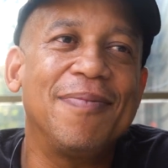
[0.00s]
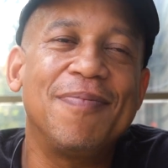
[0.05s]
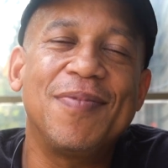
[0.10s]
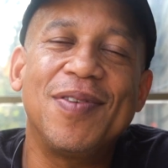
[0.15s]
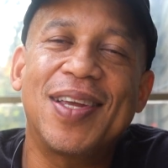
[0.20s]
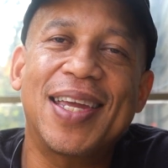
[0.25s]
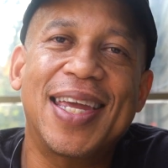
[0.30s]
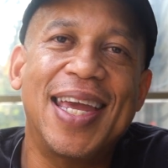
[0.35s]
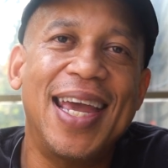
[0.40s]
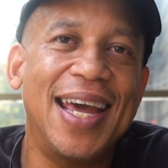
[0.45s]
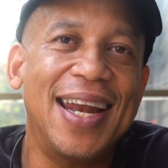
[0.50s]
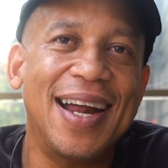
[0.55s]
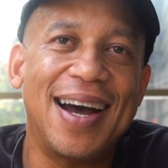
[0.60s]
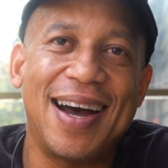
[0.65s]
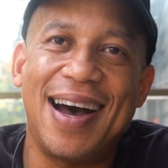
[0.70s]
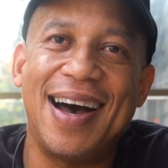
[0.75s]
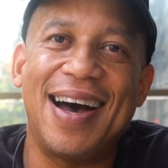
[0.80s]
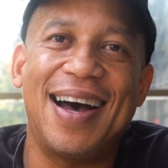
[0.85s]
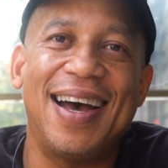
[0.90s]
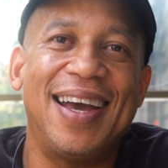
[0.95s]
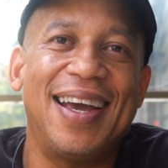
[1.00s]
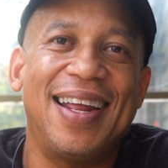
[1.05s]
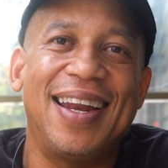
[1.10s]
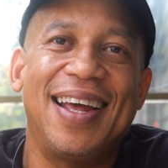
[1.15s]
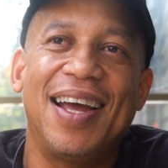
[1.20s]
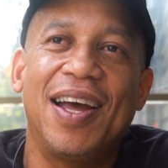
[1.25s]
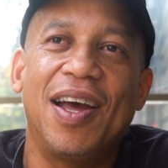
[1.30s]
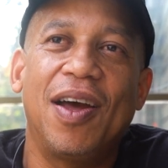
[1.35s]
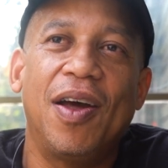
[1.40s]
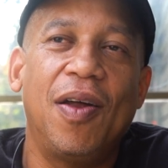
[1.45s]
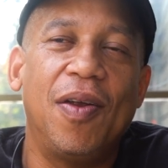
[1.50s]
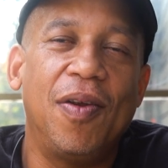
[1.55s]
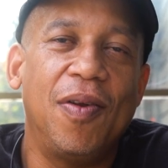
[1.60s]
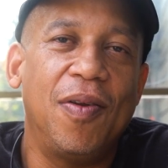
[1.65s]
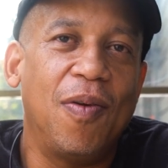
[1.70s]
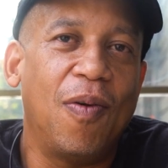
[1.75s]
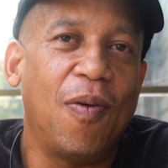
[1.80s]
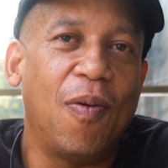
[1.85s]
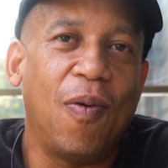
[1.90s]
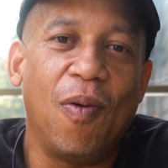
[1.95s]
You can't hide
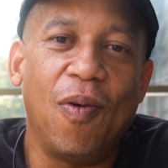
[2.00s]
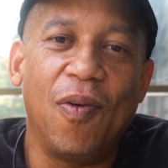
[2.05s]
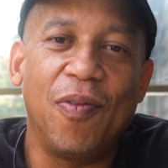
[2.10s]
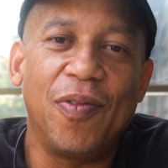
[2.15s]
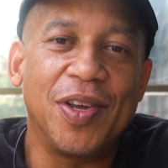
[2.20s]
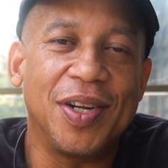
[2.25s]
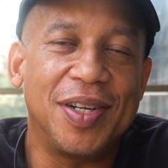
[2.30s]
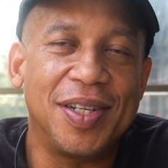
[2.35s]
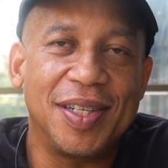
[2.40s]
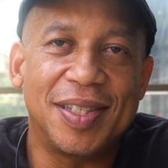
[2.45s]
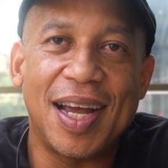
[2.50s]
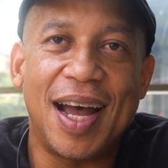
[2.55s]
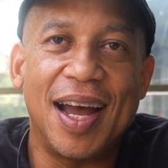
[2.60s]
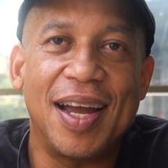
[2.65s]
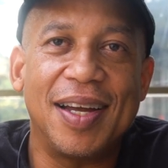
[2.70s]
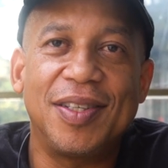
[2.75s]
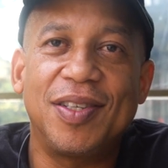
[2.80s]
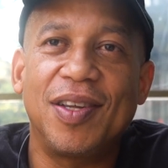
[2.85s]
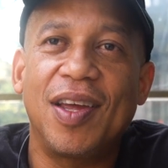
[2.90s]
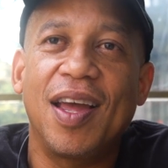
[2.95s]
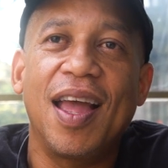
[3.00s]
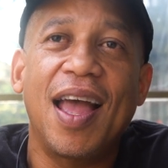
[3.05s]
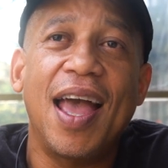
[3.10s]
your desires.